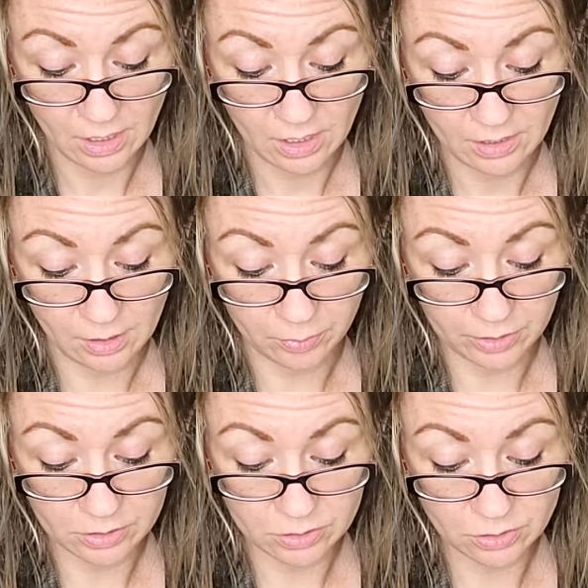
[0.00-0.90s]
Now
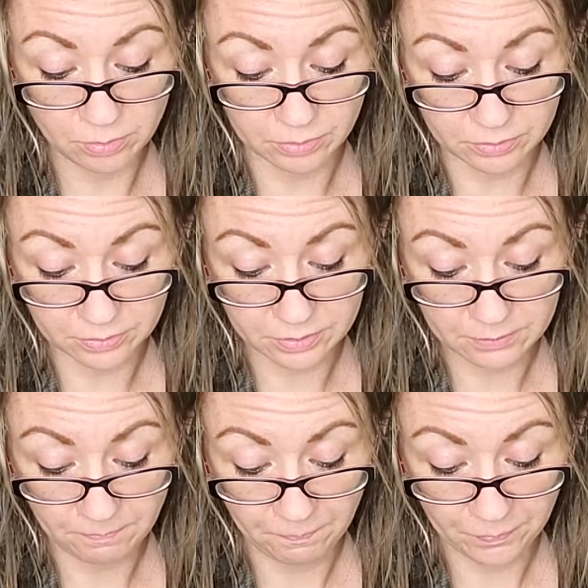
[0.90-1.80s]
bring 2 bulls."
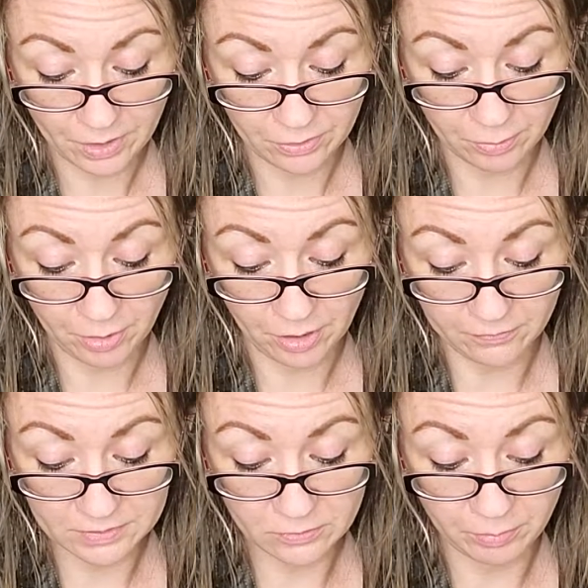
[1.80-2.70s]
The
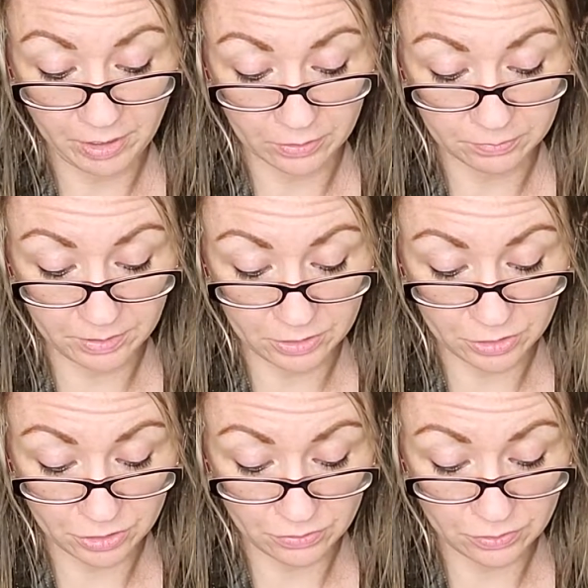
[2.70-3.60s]
prophets of Baal may
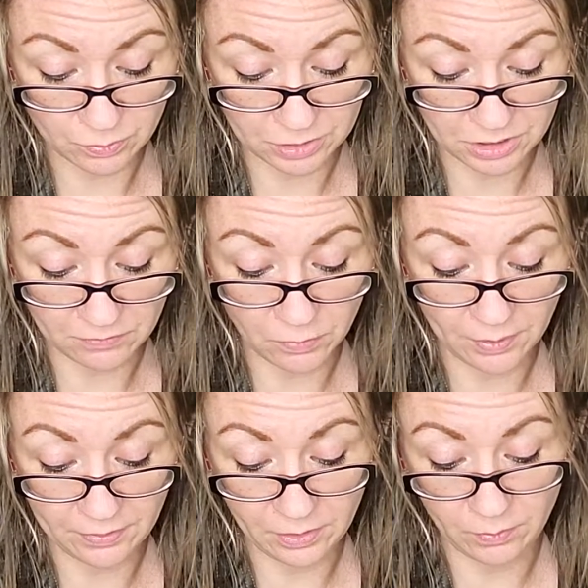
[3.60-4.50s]
choose whichever
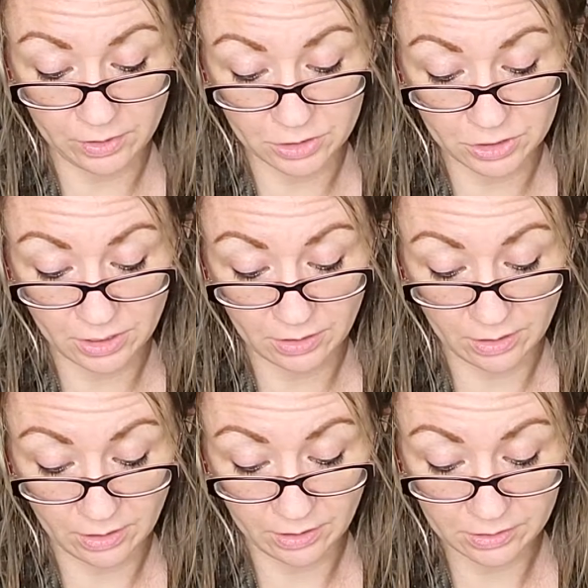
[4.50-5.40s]
one they wish and
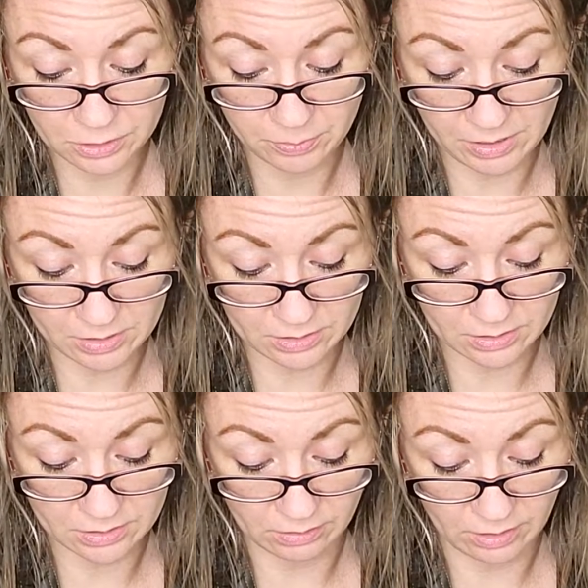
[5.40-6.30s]
cut it into pieces
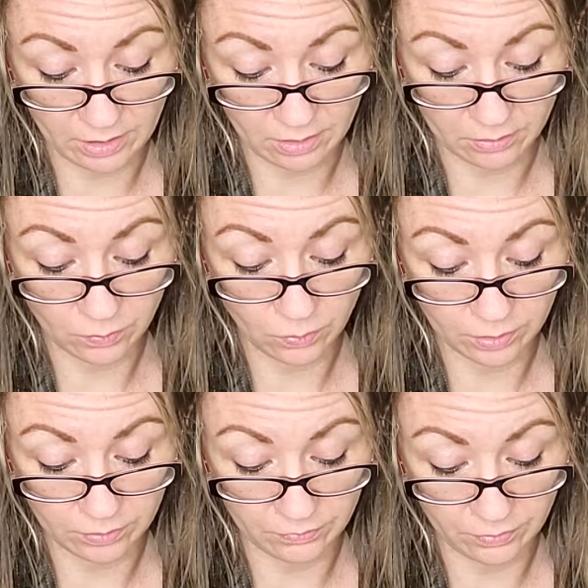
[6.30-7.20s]
and lay it on the
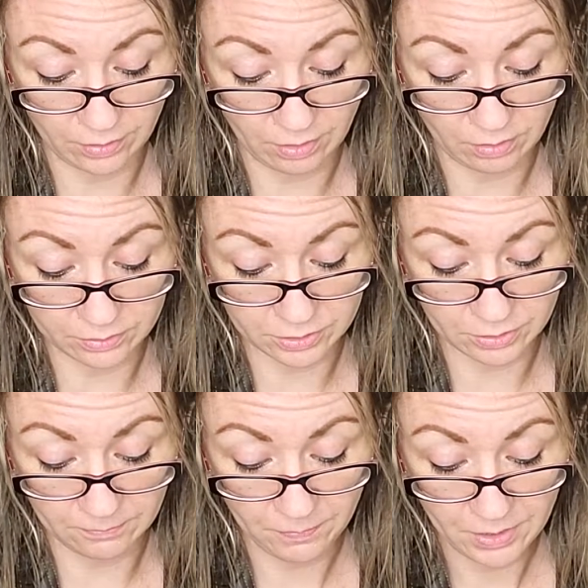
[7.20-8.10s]
wood for their altar,
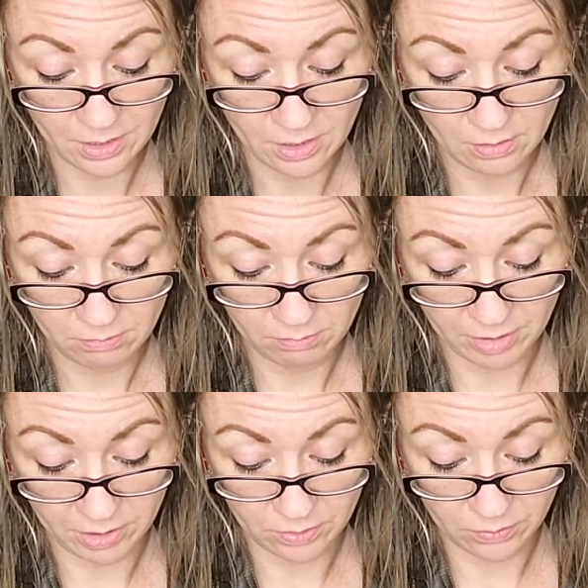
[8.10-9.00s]

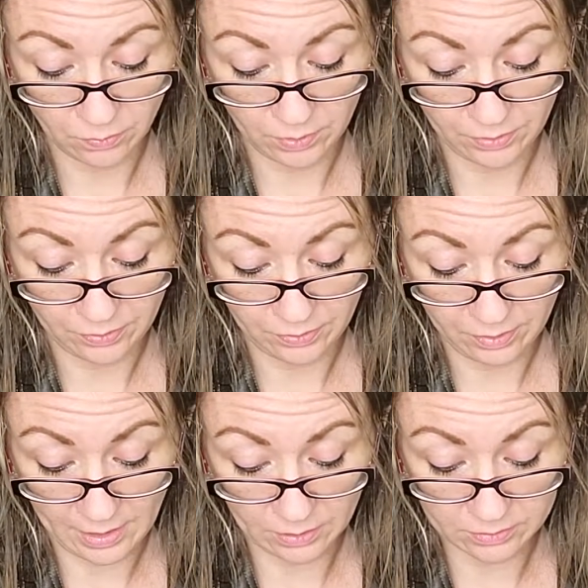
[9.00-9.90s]
but
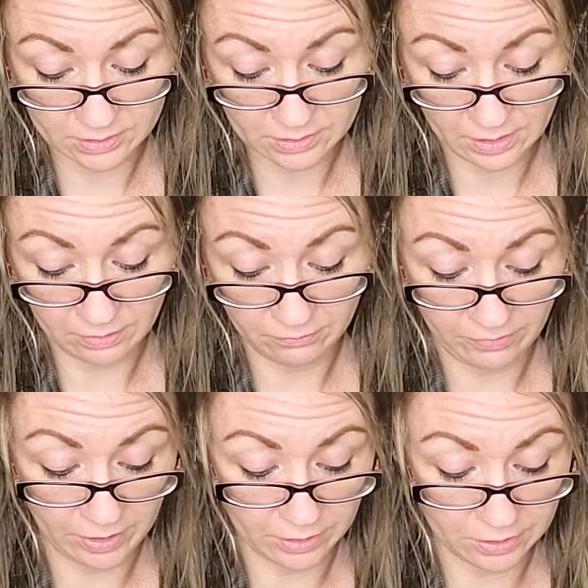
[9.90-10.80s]
without setting
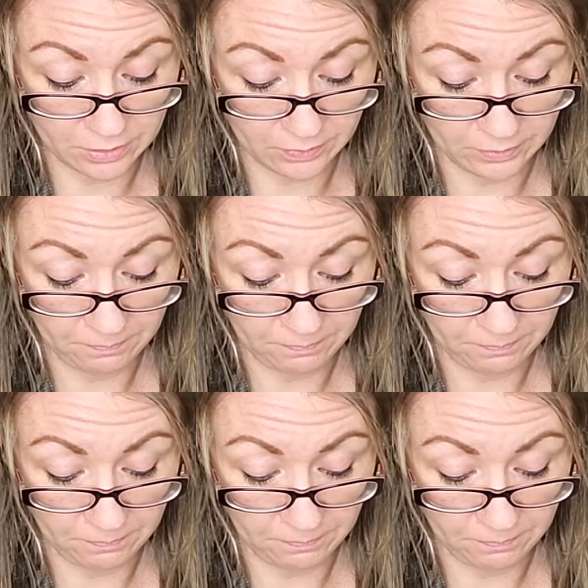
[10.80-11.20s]
fire to it.